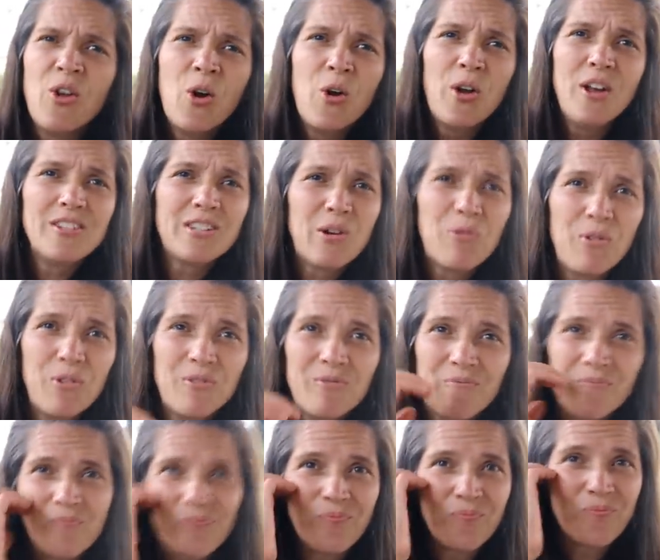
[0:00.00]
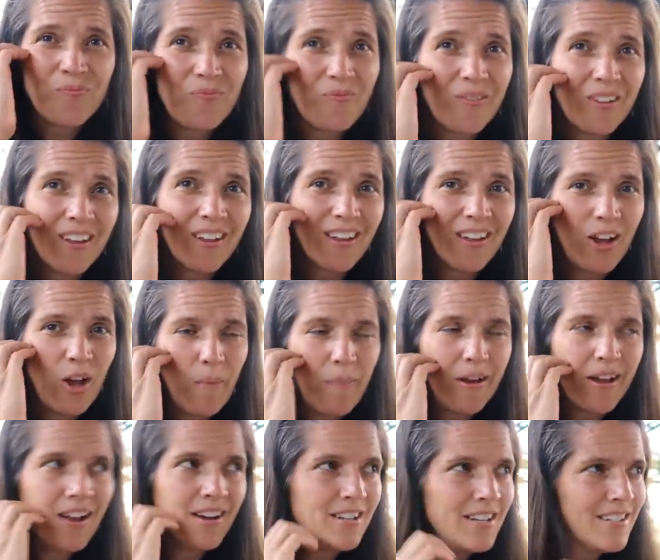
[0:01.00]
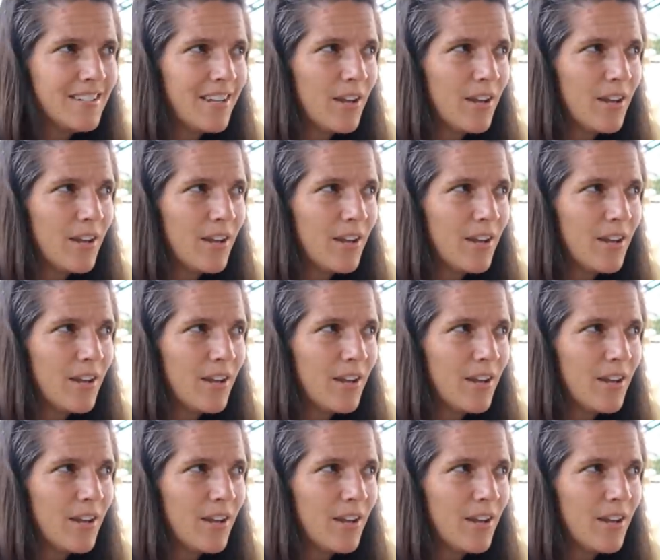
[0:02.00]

like, carry out food every night. And... He's